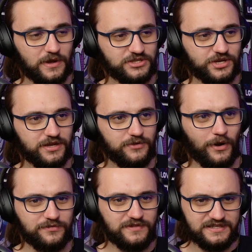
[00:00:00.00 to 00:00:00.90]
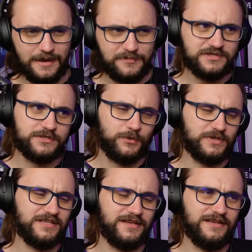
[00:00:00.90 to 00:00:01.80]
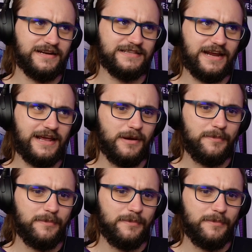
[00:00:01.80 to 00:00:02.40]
watching one of these episodes or was it in another anime?